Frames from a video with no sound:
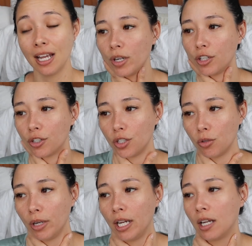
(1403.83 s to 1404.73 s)
When you're
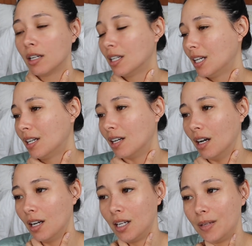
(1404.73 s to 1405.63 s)
doing
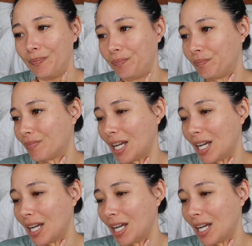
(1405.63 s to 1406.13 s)
a